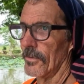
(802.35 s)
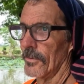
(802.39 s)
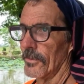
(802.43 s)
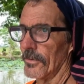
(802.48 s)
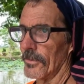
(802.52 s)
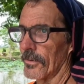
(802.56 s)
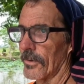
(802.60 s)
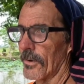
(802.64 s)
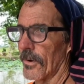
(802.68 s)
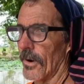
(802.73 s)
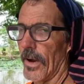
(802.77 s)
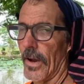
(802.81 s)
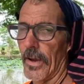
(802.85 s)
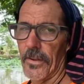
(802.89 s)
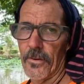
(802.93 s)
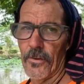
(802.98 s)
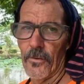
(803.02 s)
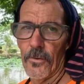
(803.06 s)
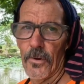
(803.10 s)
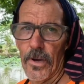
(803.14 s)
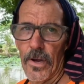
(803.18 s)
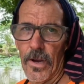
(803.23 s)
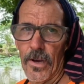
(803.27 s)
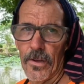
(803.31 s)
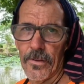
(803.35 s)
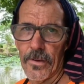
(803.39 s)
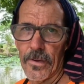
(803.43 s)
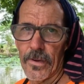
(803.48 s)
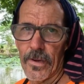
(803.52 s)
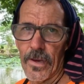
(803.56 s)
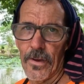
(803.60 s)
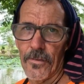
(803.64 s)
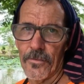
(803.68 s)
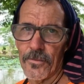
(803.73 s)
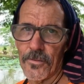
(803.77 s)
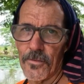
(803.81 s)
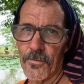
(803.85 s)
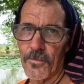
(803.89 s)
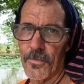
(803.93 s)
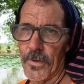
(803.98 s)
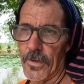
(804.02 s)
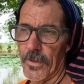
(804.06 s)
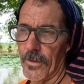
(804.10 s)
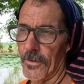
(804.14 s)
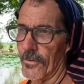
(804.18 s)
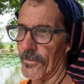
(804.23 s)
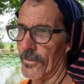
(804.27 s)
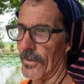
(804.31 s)
was grinding away. I think I have some
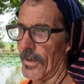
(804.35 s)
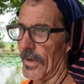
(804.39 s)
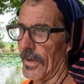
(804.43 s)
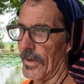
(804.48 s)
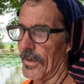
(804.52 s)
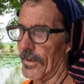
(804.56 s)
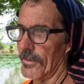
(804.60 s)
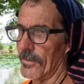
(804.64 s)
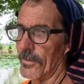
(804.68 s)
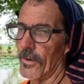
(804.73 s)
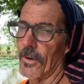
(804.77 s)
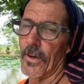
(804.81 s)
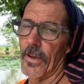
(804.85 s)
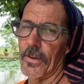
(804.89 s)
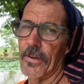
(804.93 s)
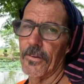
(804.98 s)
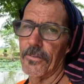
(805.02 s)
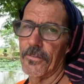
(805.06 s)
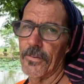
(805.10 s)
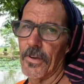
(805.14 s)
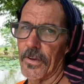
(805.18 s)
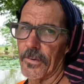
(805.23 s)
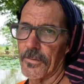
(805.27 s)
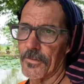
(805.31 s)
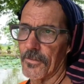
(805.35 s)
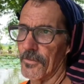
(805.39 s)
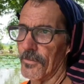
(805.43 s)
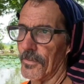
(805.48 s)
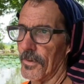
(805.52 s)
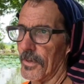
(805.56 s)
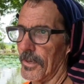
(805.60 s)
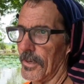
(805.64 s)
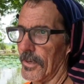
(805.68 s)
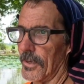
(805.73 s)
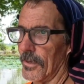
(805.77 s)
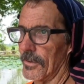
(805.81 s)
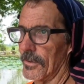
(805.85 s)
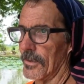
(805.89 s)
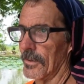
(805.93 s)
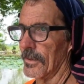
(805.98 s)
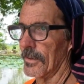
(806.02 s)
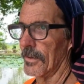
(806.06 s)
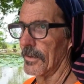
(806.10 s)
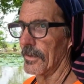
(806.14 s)
video of that. I did take some video.